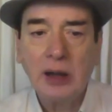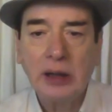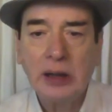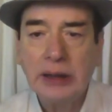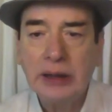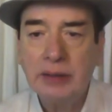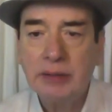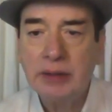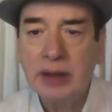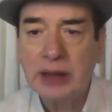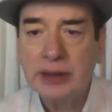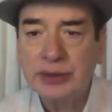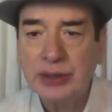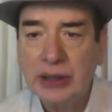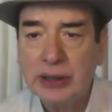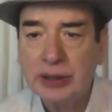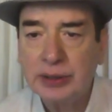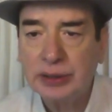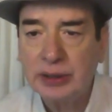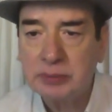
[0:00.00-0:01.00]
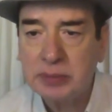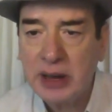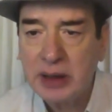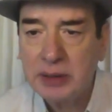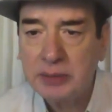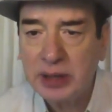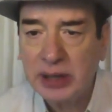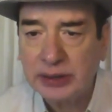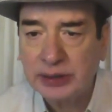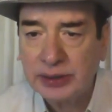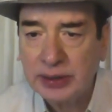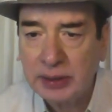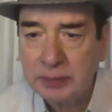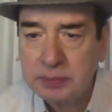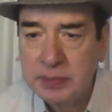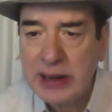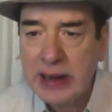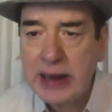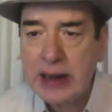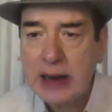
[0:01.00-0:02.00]
Divya says, sometimes
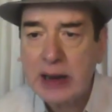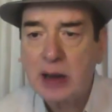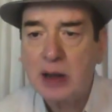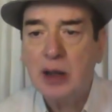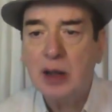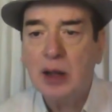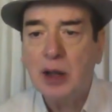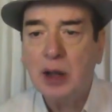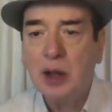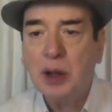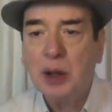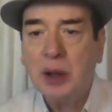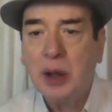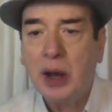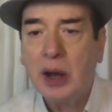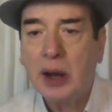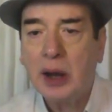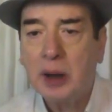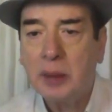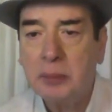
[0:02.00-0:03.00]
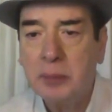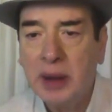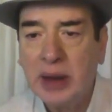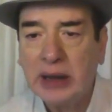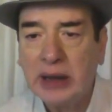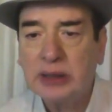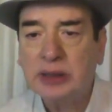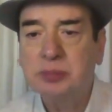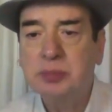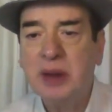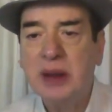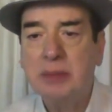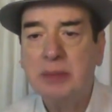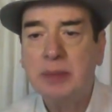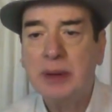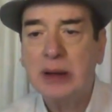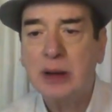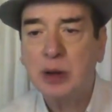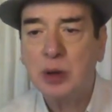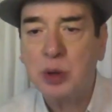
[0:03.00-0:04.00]
accepting makes
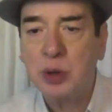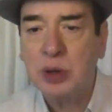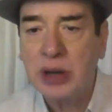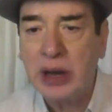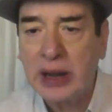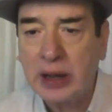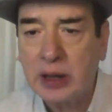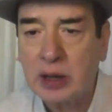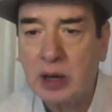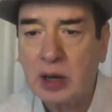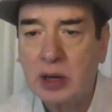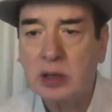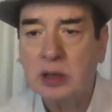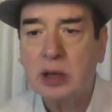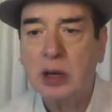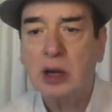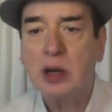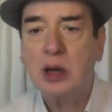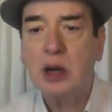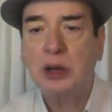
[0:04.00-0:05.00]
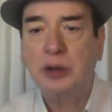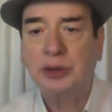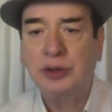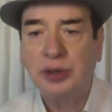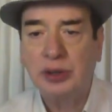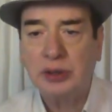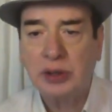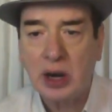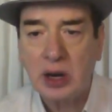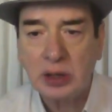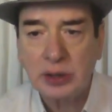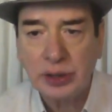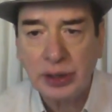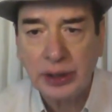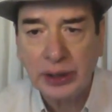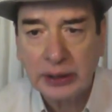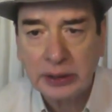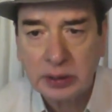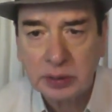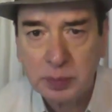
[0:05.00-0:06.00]
people to take granted and start
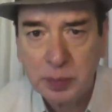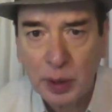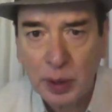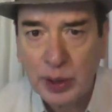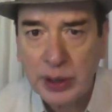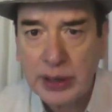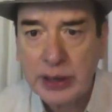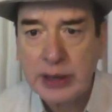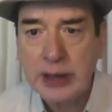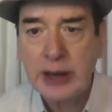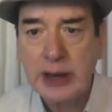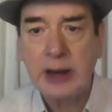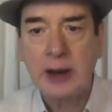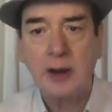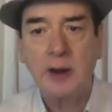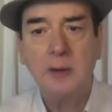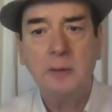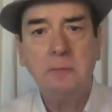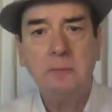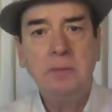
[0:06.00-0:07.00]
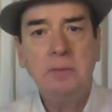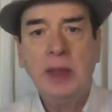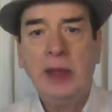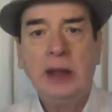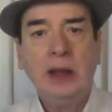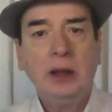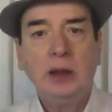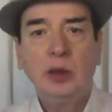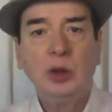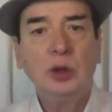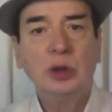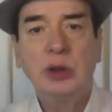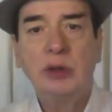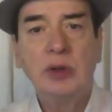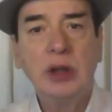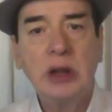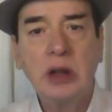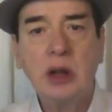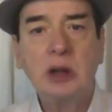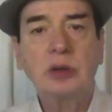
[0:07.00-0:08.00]
exploiting. No,
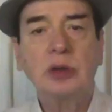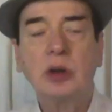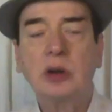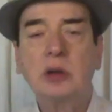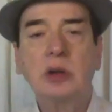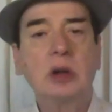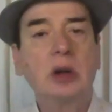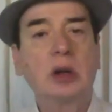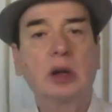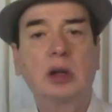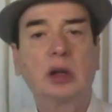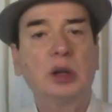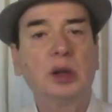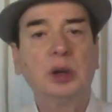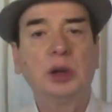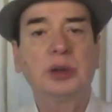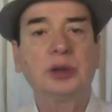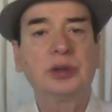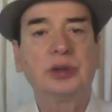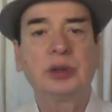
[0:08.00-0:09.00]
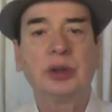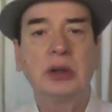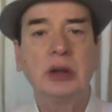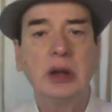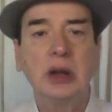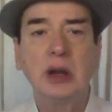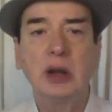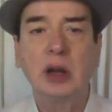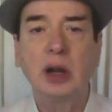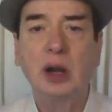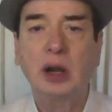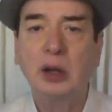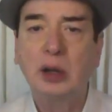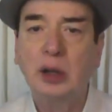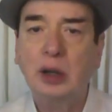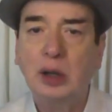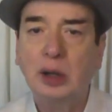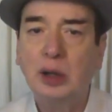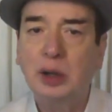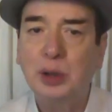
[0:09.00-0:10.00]
Divya, that's not necessarily
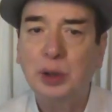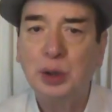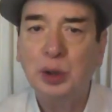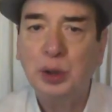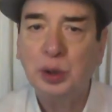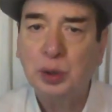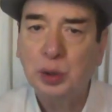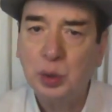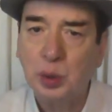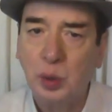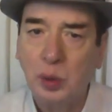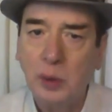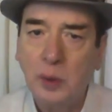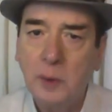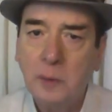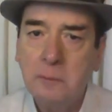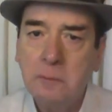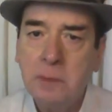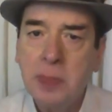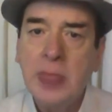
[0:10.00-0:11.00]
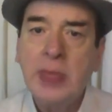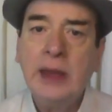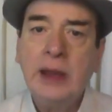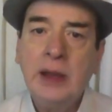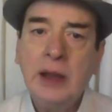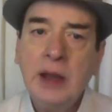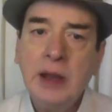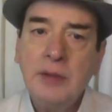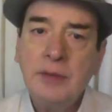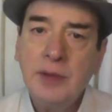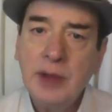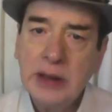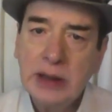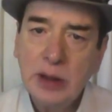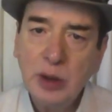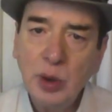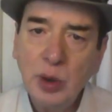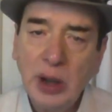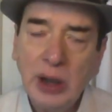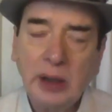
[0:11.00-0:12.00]
true. When
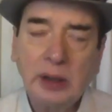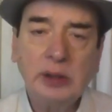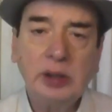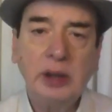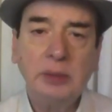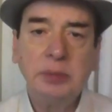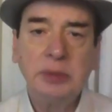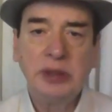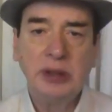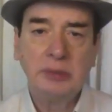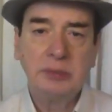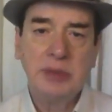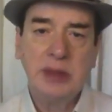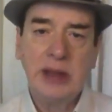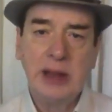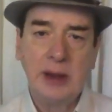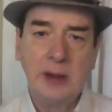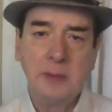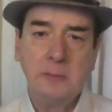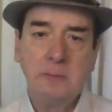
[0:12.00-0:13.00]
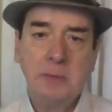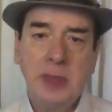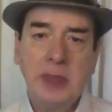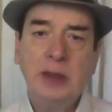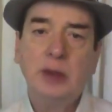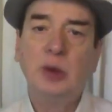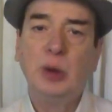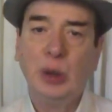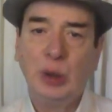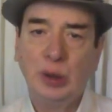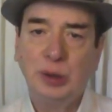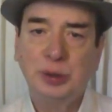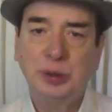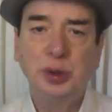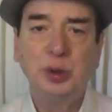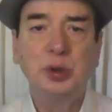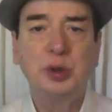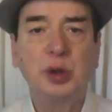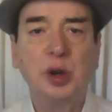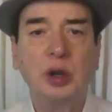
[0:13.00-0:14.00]
you accept something, you
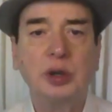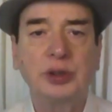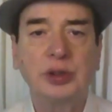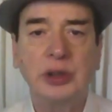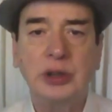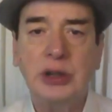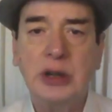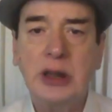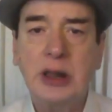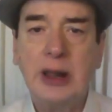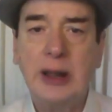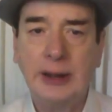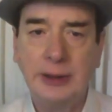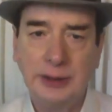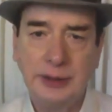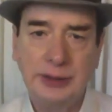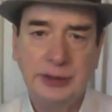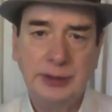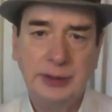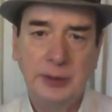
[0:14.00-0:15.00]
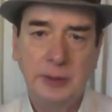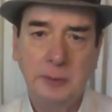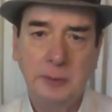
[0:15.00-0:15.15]
also draw certain lines.